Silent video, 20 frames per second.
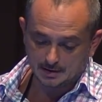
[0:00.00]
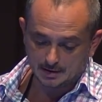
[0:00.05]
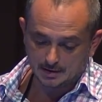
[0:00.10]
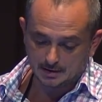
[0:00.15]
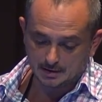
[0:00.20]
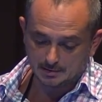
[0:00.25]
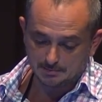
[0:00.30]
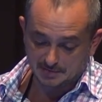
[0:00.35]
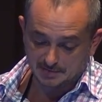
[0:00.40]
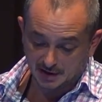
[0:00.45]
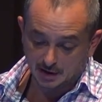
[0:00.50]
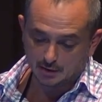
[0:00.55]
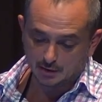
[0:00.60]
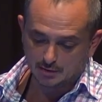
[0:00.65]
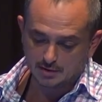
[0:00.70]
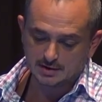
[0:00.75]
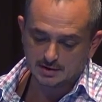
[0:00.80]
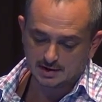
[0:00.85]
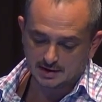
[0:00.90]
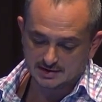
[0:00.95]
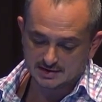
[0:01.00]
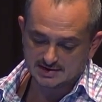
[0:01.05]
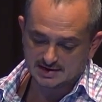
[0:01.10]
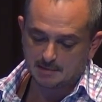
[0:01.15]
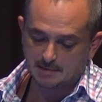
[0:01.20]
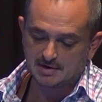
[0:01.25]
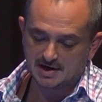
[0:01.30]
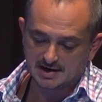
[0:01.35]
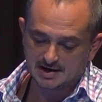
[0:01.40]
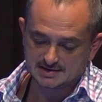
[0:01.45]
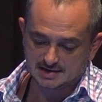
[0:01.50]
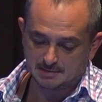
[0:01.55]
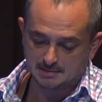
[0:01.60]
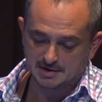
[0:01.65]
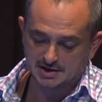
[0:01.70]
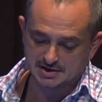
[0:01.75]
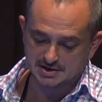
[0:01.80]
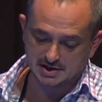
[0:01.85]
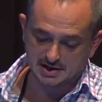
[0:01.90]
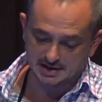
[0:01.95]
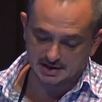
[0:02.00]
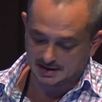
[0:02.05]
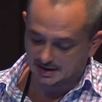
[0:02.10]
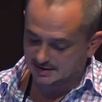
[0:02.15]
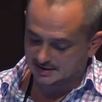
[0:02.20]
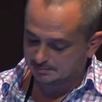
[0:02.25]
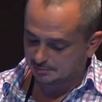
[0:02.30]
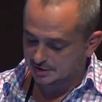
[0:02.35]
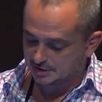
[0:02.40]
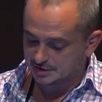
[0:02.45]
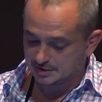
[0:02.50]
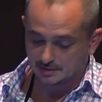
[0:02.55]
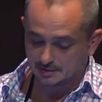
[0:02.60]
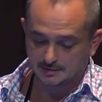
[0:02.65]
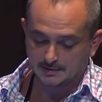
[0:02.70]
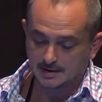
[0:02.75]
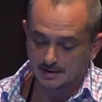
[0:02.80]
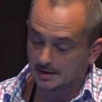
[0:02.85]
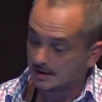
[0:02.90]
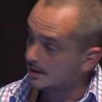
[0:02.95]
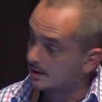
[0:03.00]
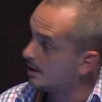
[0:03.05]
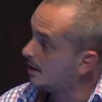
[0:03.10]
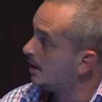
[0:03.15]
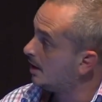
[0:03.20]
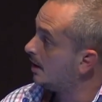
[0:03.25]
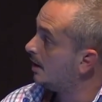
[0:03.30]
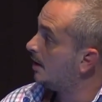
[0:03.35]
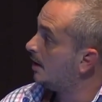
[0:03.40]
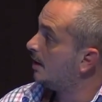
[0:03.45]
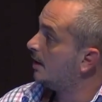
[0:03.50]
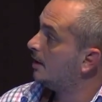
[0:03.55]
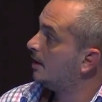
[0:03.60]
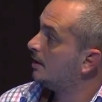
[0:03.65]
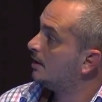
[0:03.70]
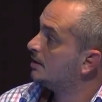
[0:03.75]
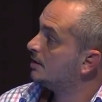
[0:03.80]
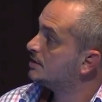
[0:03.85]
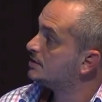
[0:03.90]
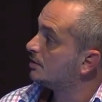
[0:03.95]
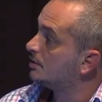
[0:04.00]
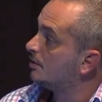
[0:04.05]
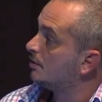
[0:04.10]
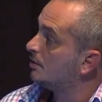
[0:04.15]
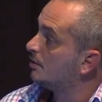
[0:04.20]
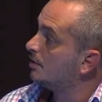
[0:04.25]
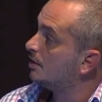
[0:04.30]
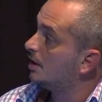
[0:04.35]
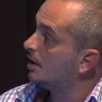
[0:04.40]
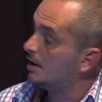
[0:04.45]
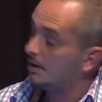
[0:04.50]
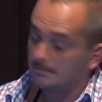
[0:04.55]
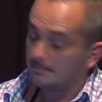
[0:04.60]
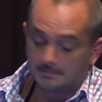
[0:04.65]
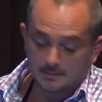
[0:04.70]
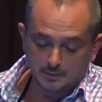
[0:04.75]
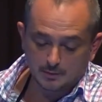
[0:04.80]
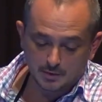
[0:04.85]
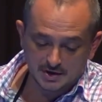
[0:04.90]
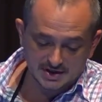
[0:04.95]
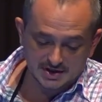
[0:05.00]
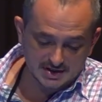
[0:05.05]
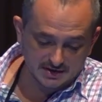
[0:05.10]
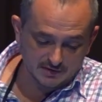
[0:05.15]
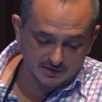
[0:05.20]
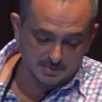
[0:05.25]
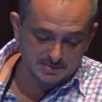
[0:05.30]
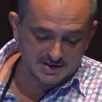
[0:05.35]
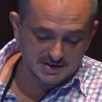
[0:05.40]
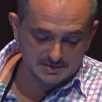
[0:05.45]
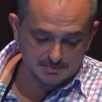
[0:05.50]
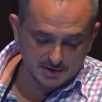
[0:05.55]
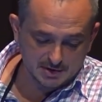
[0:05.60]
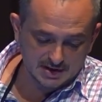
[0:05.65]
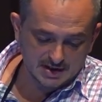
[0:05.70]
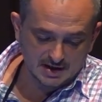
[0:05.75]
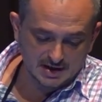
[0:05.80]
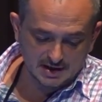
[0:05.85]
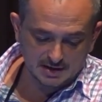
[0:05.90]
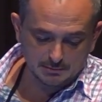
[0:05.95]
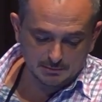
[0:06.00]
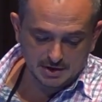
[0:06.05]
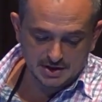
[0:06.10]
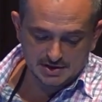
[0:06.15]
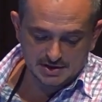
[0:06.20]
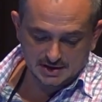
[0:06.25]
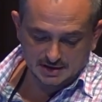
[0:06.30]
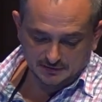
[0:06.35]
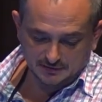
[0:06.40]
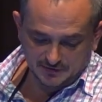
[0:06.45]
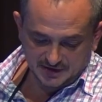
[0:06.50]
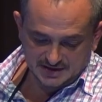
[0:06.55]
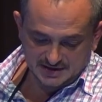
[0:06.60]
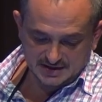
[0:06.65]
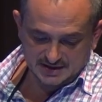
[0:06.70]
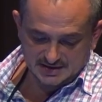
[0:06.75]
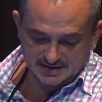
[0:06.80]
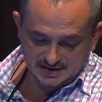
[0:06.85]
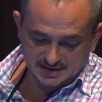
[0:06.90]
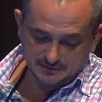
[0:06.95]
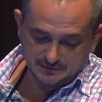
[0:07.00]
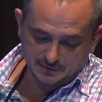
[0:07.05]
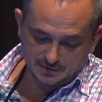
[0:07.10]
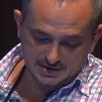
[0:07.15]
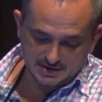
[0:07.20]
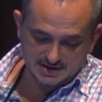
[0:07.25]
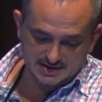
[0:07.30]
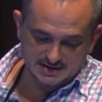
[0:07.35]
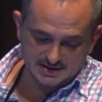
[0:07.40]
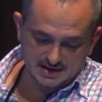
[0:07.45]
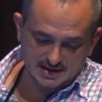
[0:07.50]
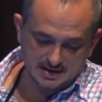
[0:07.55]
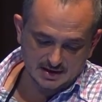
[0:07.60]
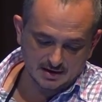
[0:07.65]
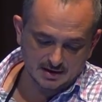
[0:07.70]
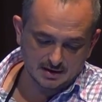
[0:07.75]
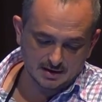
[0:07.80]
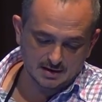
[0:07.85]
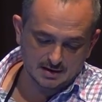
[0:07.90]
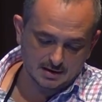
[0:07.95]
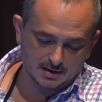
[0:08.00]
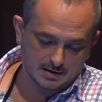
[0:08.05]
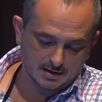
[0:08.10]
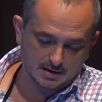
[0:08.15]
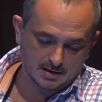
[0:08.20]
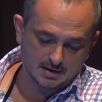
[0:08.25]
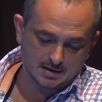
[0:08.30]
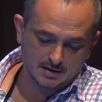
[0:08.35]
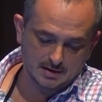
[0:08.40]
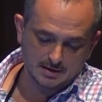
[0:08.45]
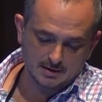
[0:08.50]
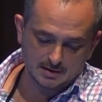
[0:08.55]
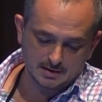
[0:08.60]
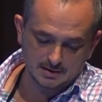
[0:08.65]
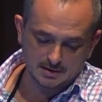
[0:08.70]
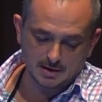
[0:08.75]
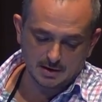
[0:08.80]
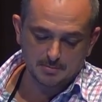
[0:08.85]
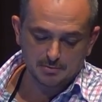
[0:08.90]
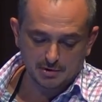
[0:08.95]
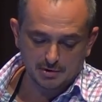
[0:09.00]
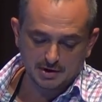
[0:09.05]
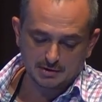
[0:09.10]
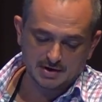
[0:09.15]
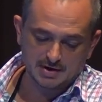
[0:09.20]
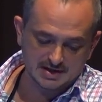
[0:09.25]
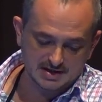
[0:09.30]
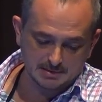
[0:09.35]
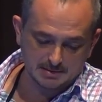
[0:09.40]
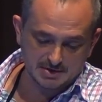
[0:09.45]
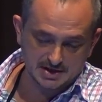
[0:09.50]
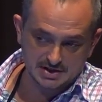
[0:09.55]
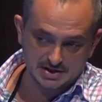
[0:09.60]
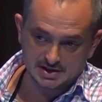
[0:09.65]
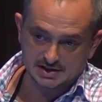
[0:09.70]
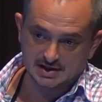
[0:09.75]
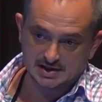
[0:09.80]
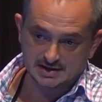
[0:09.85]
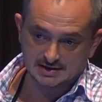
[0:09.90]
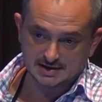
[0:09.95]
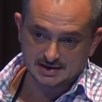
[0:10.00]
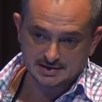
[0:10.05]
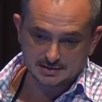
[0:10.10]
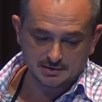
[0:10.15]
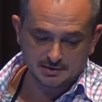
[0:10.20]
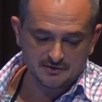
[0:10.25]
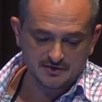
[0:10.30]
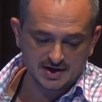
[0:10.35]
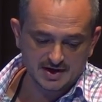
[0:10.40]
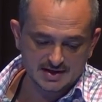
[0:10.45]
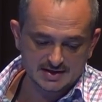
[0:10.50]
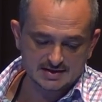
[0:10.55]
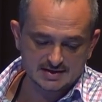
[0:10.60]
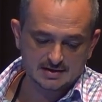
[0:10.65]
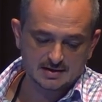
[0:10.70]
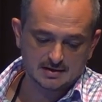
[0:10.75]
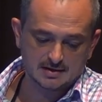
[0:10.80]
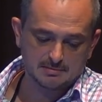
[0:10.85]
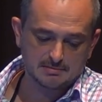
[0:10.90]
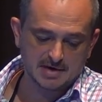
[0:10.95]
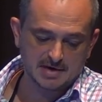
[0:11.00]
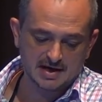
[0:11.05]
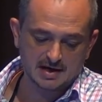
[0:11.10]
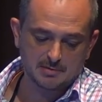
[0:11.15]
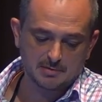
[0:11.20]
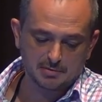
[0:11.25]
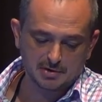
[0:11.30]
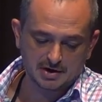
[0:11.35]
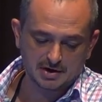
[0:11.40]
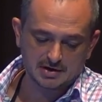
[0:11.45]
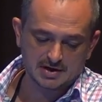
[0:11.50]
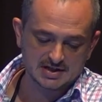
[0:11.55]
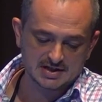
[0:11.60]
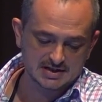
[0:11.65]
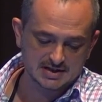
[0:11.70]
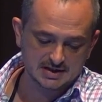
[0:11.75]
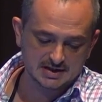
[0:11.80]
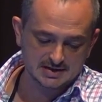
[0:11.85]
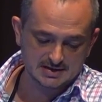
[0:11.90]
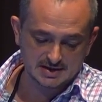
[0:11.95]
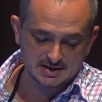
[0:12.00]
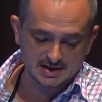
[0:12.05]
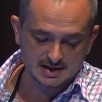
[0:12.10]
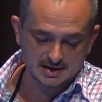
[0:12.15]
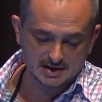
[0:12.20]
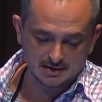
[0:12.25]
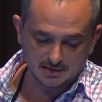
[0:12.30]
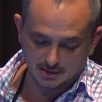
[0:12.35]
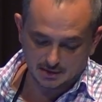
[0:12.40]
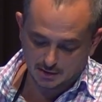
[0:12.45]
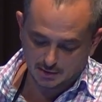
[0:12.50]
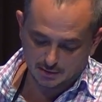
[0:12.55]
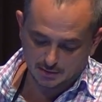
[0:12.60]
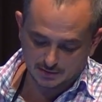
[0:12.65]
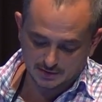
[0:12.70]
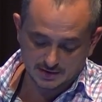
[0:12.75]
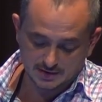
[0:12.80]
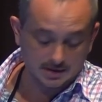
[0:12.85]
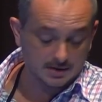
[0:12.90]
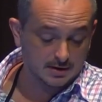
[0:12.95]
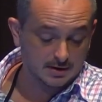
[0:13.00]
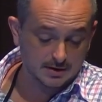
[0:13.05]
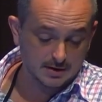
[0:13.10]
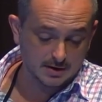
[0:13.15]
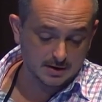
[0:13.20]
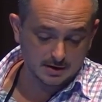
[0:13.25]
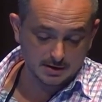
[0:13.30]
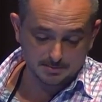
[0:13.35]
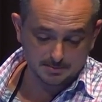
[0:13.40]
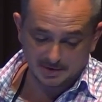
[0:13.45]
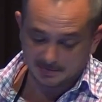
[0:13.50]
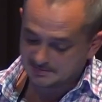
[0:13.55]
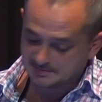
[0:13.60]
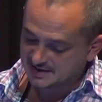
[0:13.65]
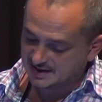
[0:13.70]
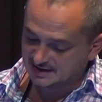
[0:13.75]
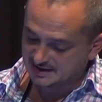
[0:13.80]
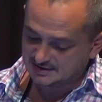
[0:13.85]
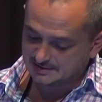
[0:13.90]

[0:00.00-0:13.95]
be loaded and stabilize MHE expression. So we developed this model in which infected CD40 cells upregulate MHE at their surface, and by upregulating they load peptide.